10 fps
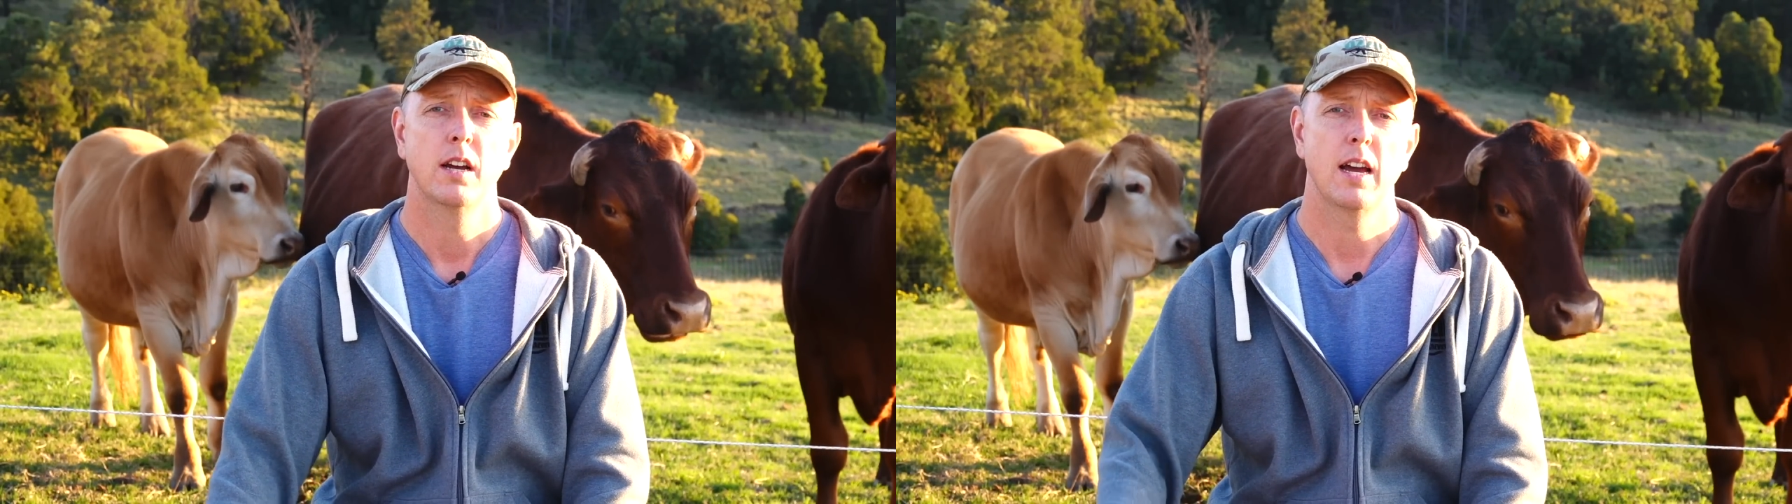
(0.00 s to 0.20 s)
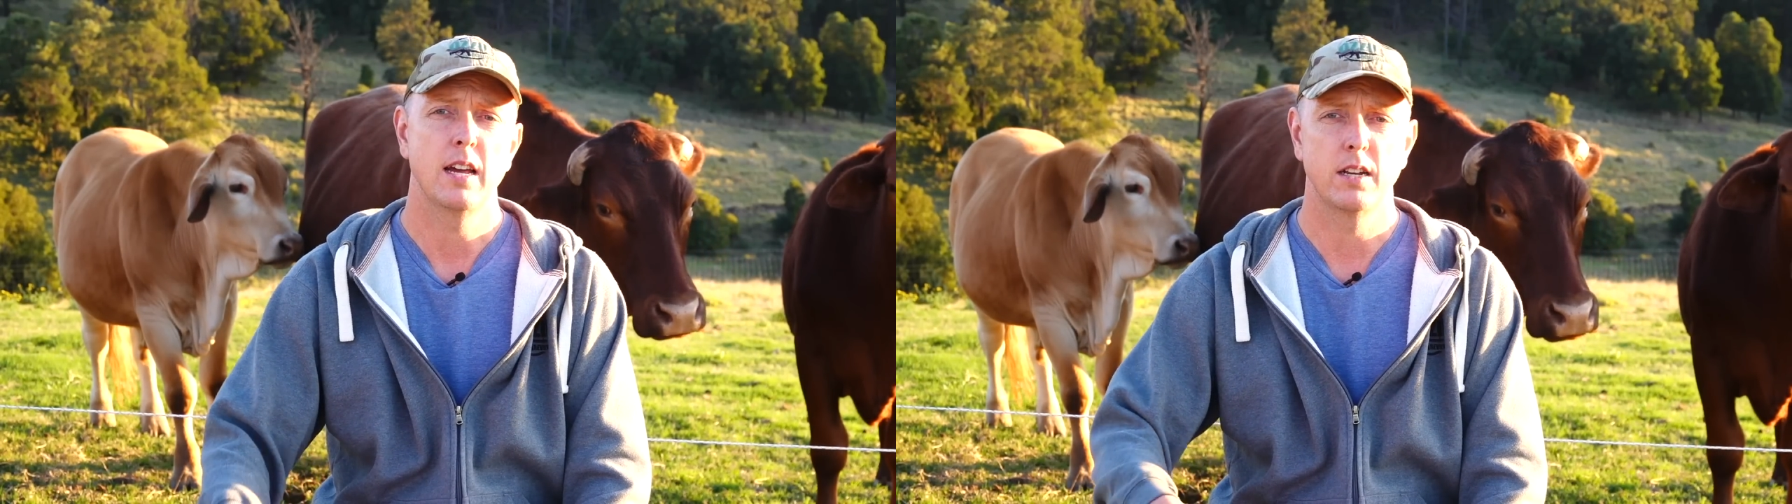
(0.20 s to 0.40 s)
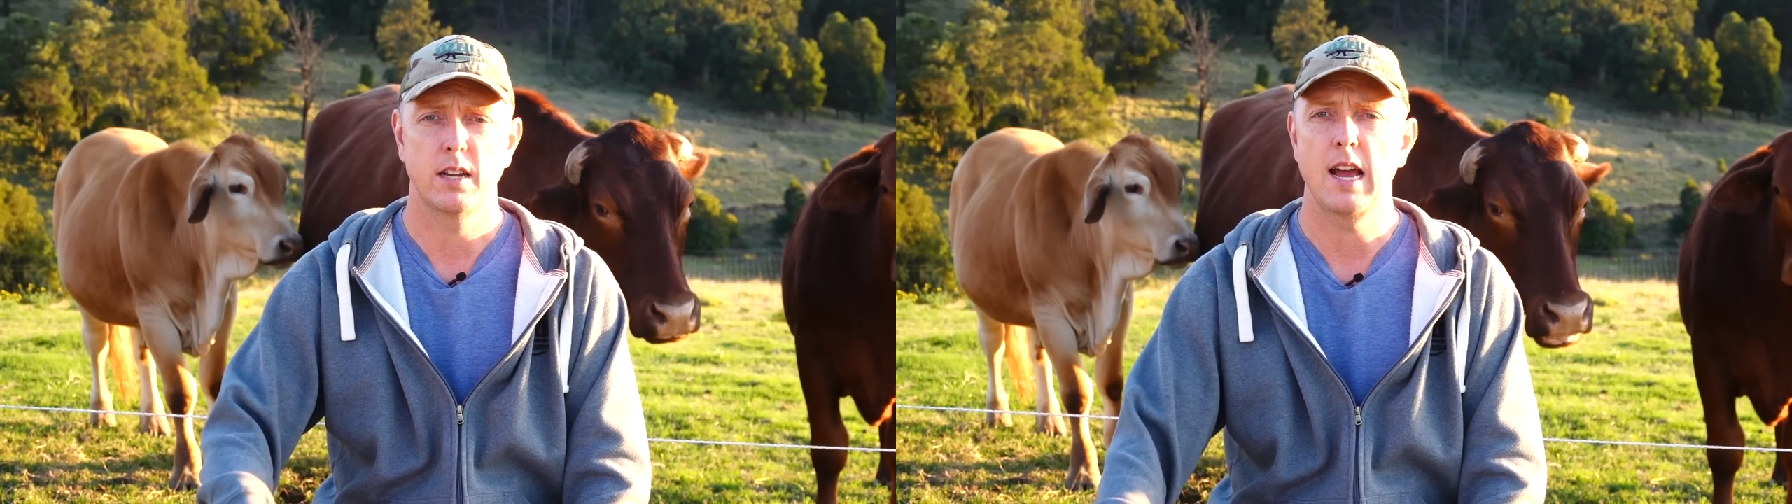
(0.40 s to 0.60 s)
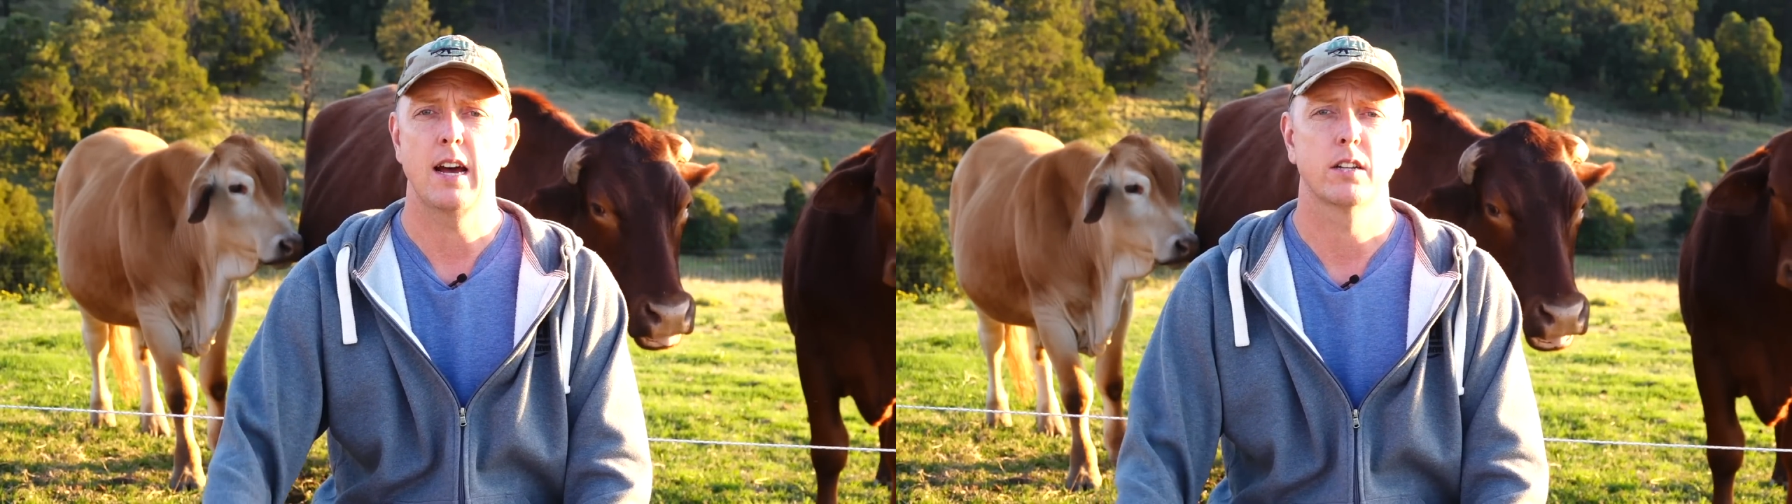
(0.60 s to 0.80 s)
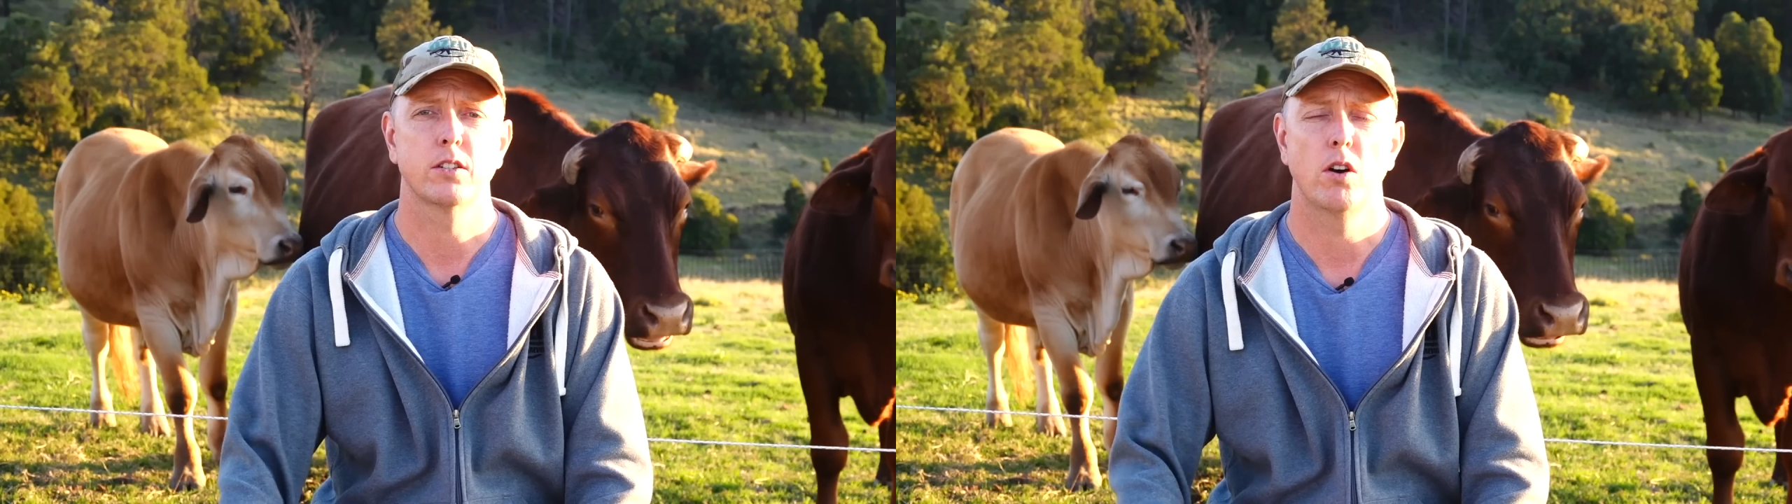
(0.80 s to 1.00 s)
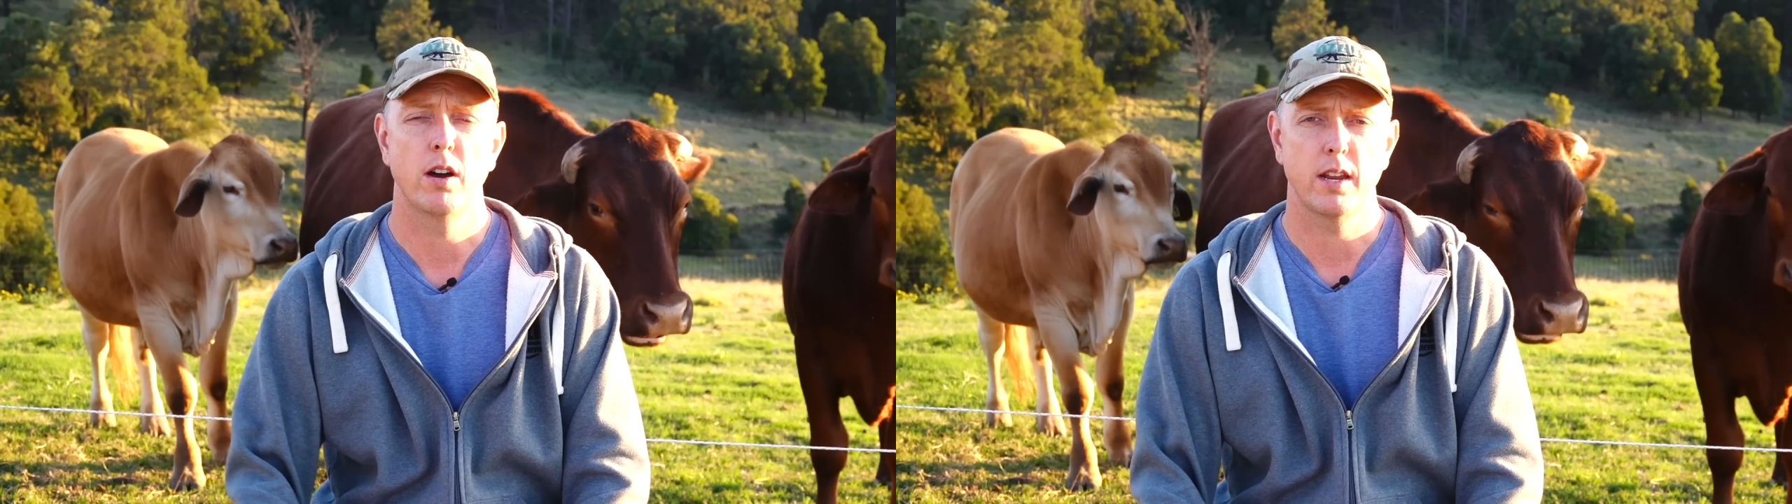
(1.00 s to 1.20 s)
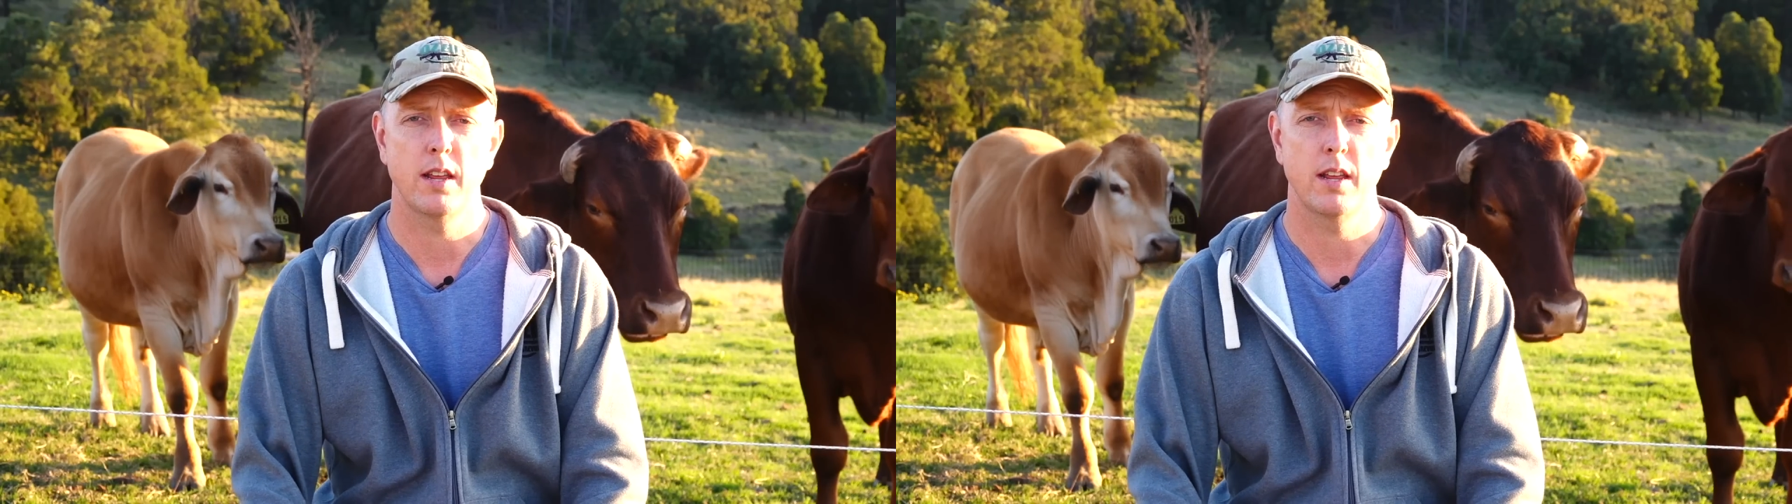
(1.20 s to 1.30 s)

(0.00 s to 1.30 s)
and out of sight